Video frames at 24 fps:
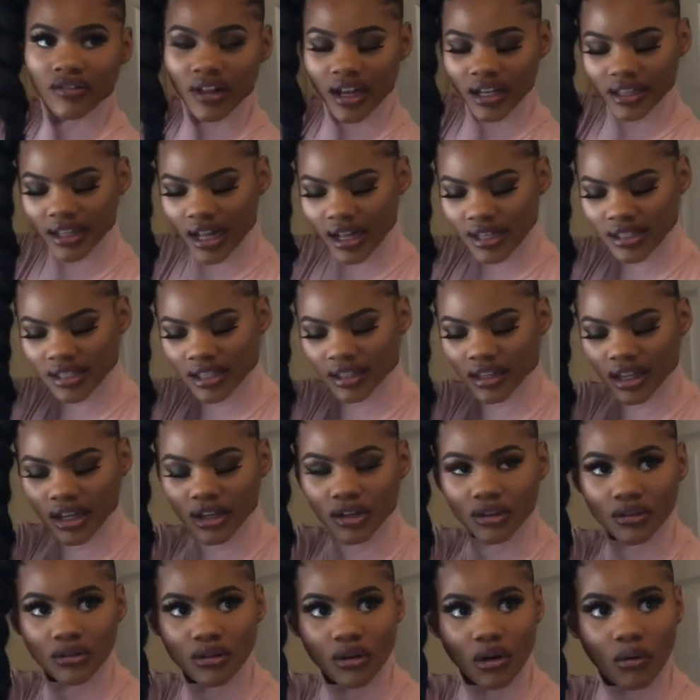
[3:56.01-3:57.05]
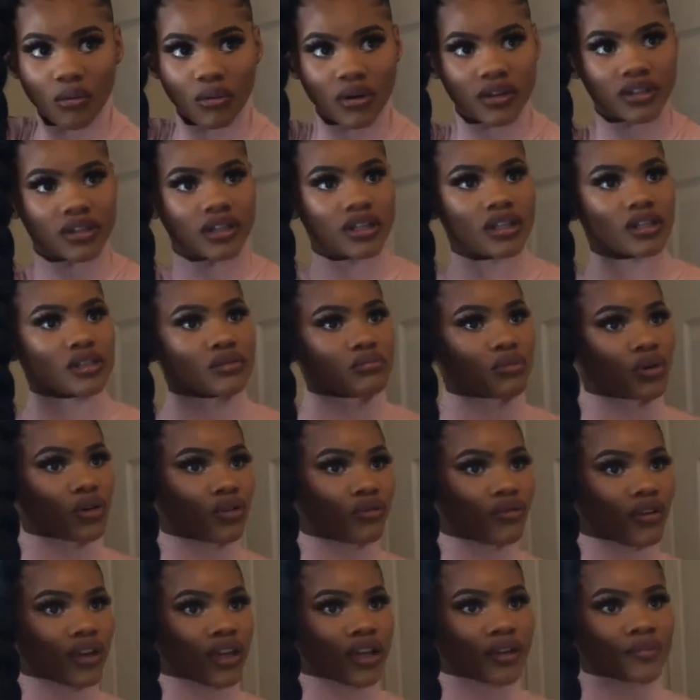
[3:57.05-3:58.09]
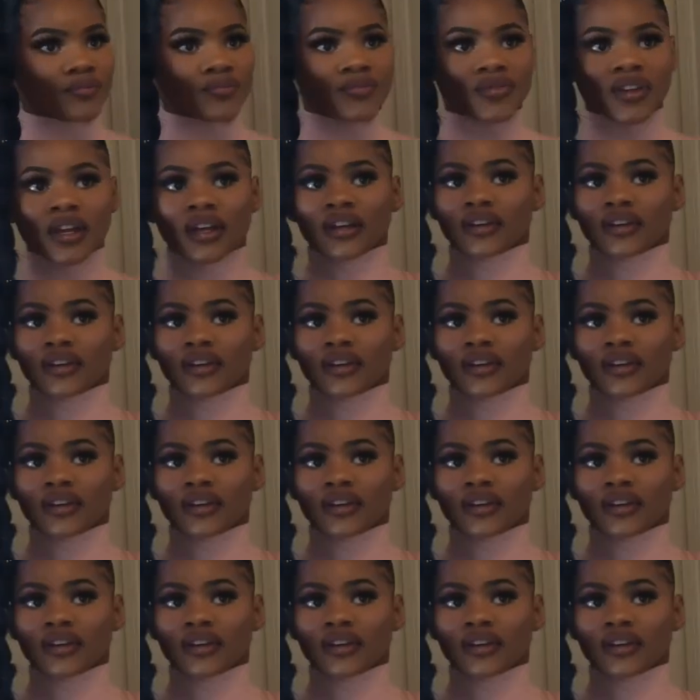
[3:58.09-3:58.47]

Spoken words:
Like that's the thing, you don't want this moving.